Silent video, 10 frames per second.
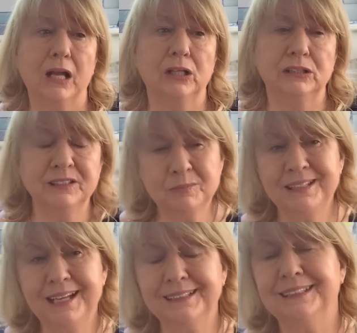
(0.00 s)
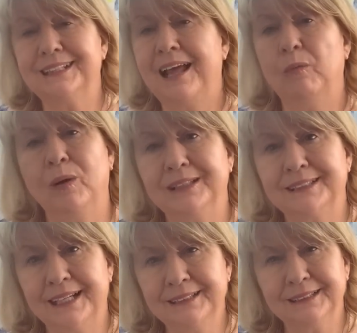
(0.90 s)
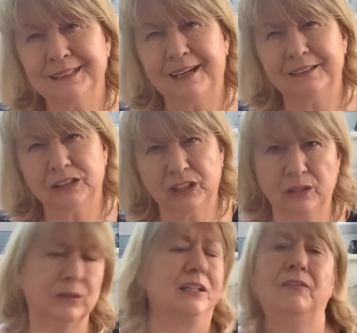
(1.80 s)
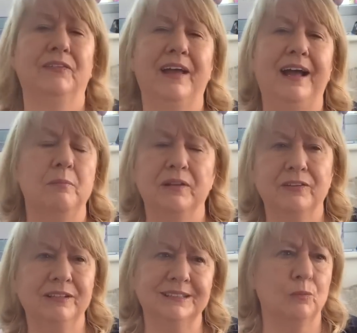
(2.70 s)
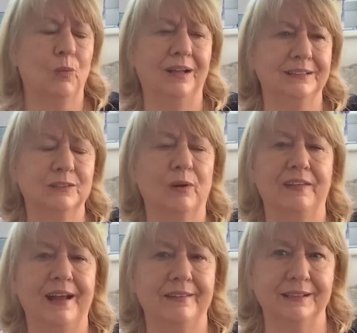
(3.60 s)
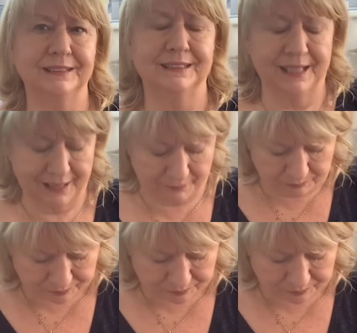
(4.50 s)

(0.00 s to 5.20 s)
Sometimes it's like West End style shows on there, but there isn't whilst we're there this time.